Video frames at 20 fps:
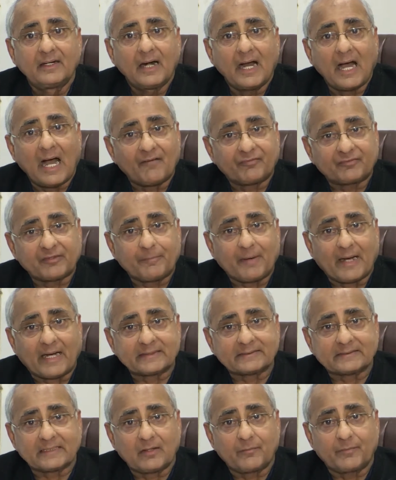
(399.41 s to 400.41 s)
after
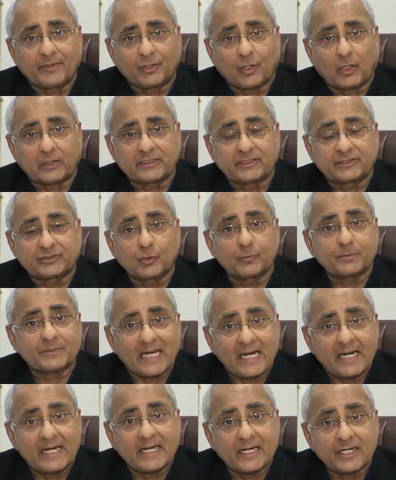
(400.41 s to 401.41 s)
Pakistan withdraws its troops,
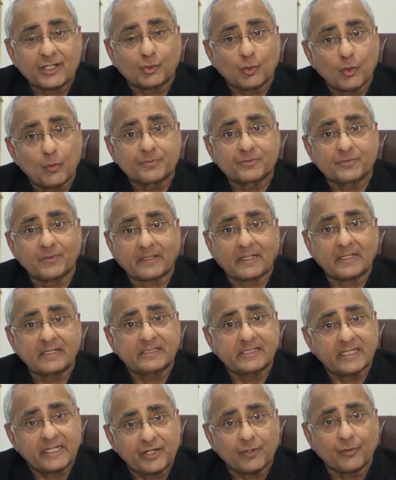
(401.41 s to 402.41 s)
Indian troops would
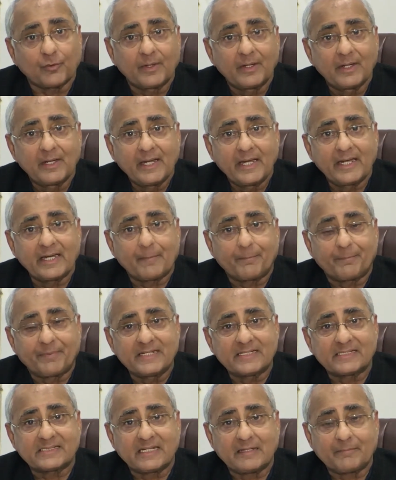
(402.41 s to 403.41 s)
continue in a
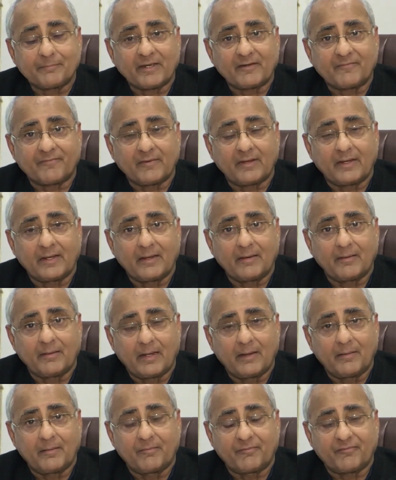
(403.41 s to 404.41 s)
peacekeeping
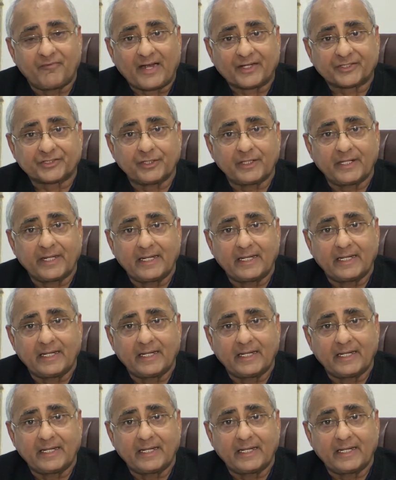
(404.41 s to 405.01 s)
fashion